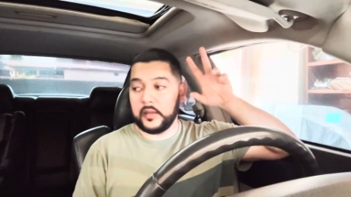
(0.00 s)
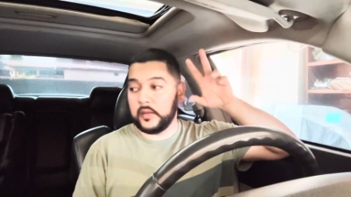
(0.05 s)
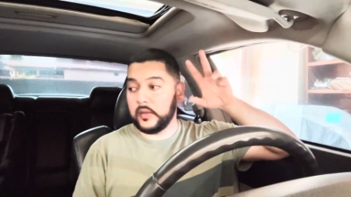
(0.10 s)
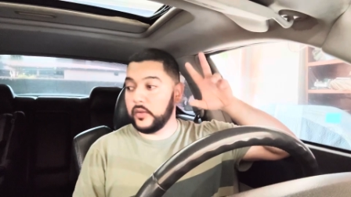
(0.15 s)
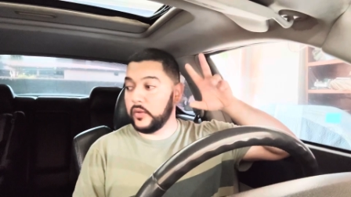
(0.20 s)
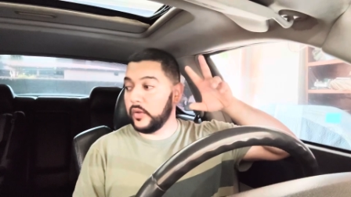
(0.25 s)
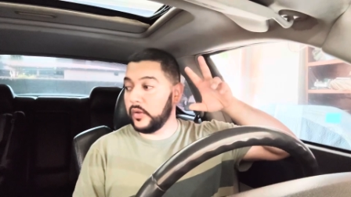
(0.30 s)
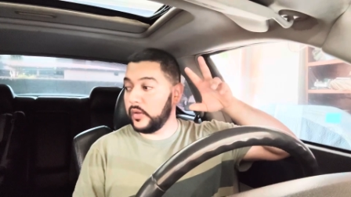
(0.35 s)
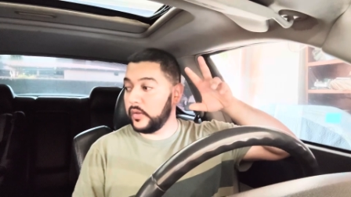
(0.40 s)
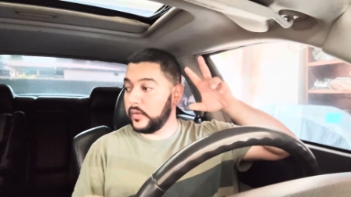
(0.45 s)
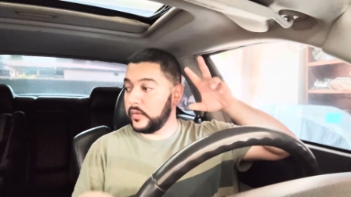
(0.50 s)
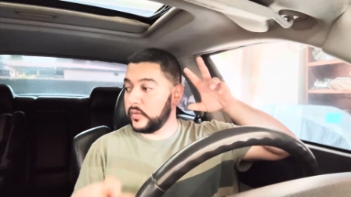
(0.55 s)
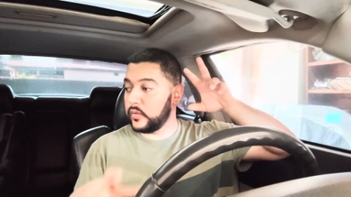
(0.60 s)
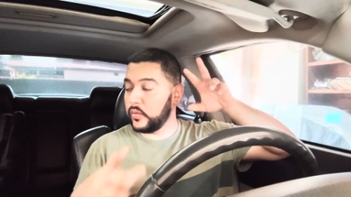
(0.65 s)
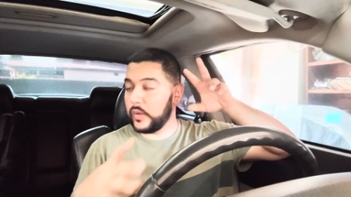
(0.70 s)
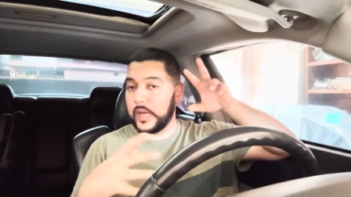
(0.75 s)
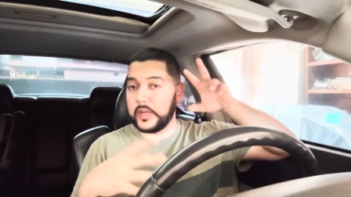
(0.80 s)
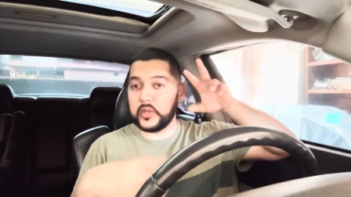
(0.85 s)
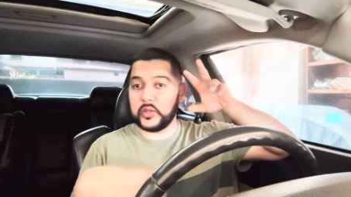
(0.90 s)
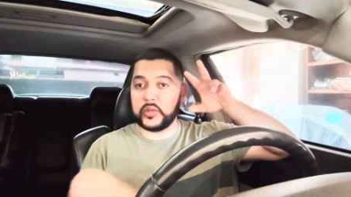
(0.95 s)
you know.
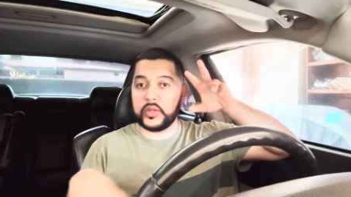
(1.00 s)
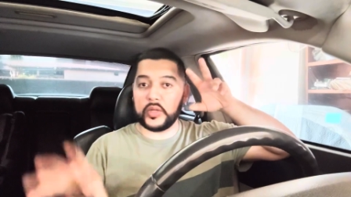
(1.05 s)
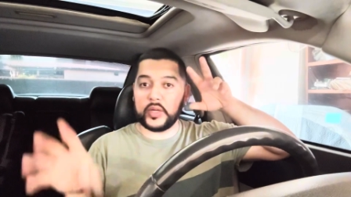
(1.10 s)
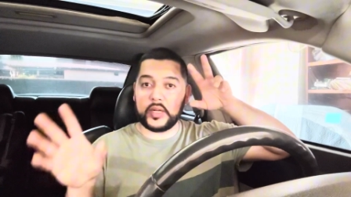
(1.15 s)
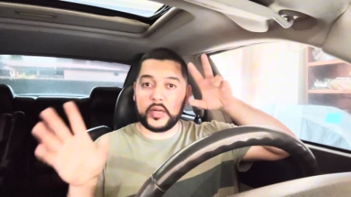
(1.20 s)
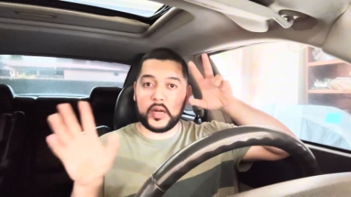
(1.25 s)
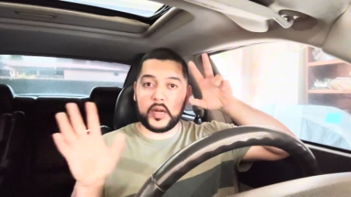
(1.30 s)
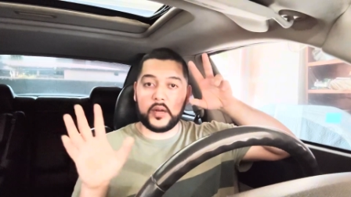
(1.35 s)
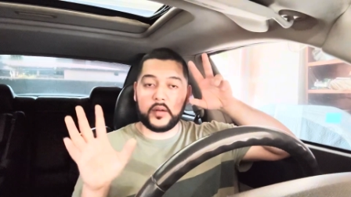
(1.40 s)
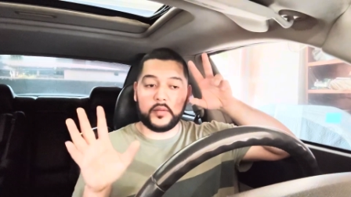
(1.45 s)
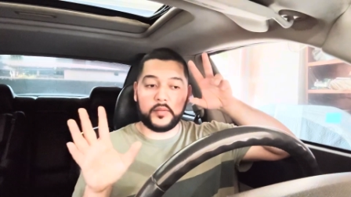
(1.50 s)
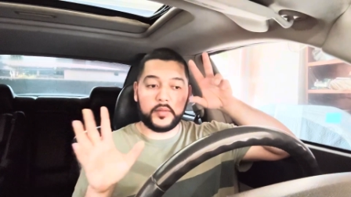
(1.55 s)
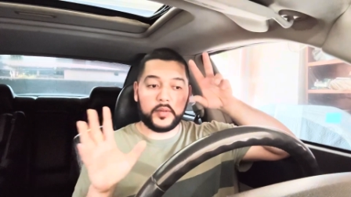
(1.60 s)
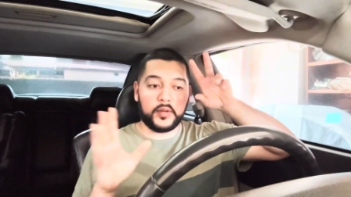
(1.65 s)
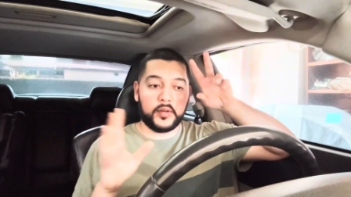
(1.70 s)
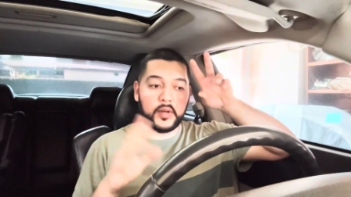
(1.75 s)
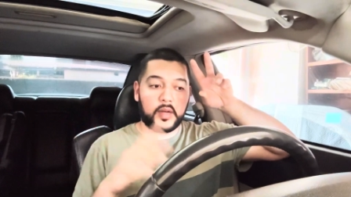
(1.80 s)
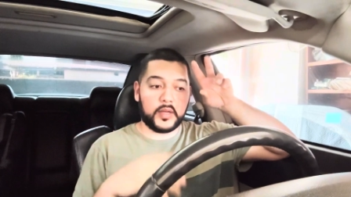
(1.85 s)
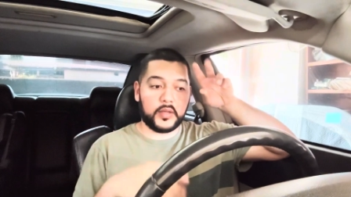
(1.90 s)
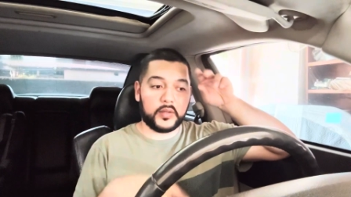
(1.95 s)
So I just took it out, you
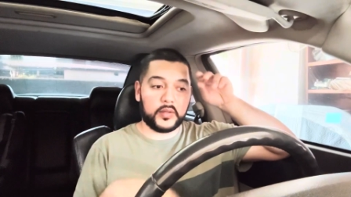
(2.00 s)
know.